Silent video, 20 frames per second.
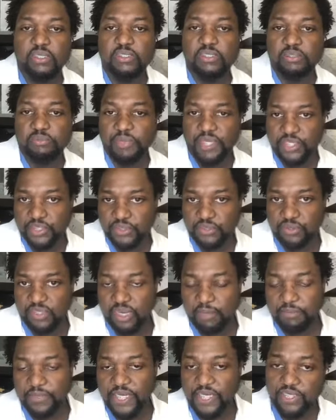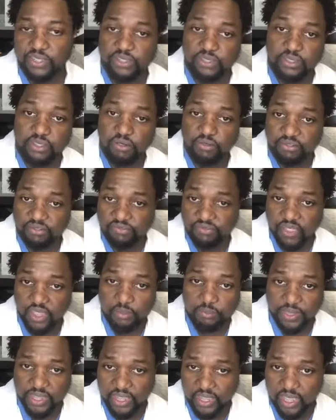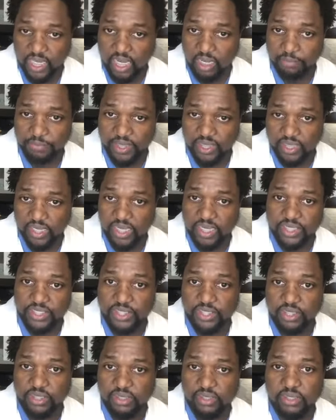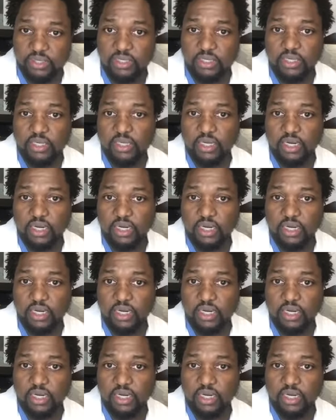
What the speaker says: to make sure that patients don't develop any complications